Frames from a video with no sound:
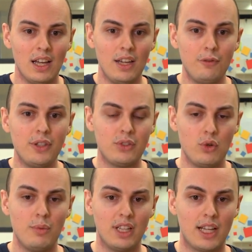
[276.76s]
If we
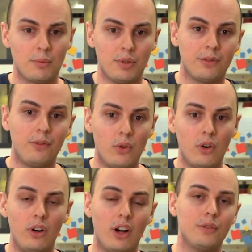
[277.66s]
zoom in like
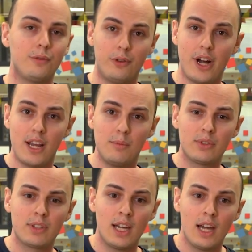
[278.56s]
before on
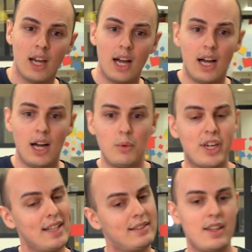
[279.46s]
frames, uh, we
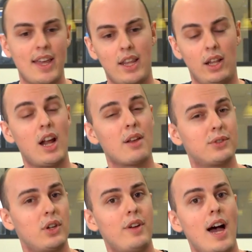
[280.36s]
can see that a lot of
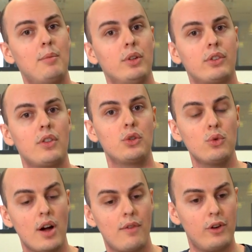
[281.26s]
stuff happens on the
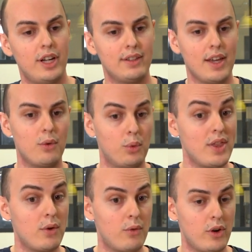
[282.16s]
UI thread and the
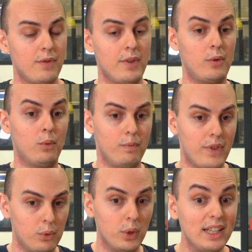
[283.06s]
render thread. They're,
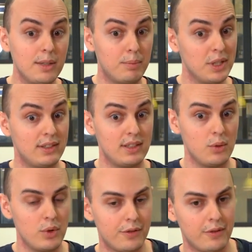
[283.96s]
they're really
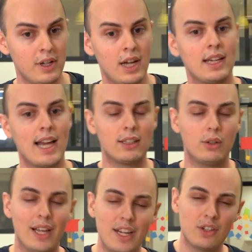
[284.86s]
busy with
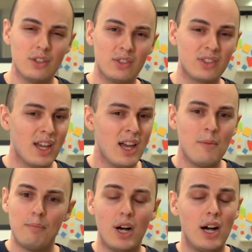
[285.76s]
calculations,
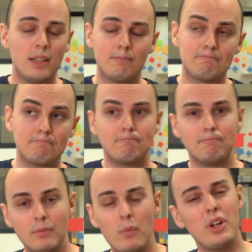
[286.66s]
but
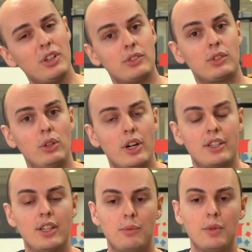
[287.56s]
we're not so
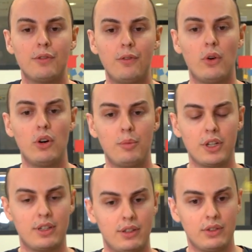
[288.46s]
lucky as before
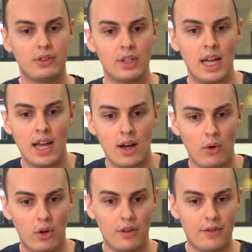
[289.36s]
because
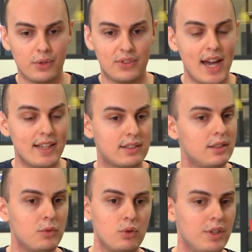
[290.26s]
all of the tasks
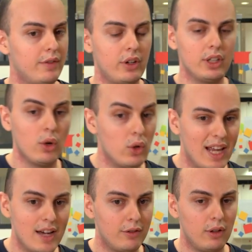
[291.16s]
seem to be very low
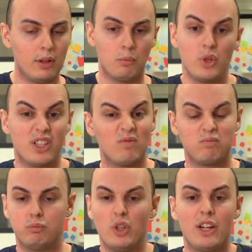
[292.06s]
level. We don't,
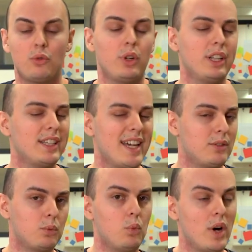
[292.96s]
we can't really
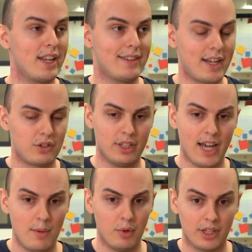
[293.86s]
get what is actually
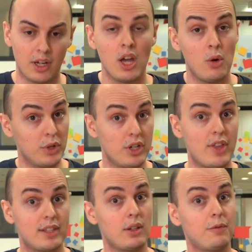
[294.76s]
happening. We know
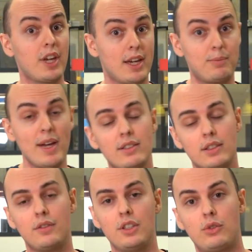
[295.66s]
that something
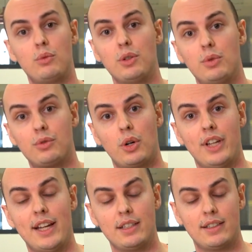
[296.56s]
expensive needs to be
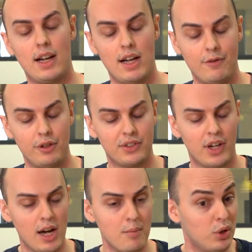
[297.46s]
redrawn any every
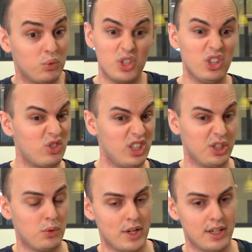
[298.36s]
time, but we don't
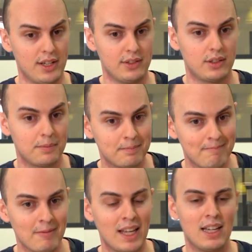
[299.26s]
really know what it is.
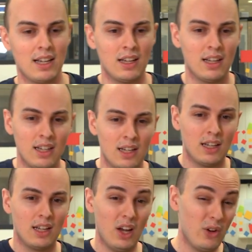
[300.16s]

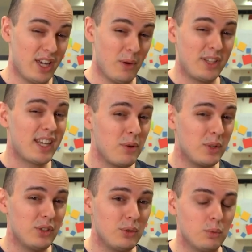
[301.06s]
Okay, what can
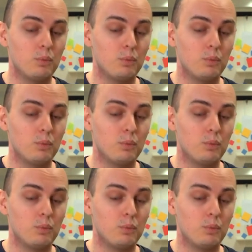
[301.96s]
we do?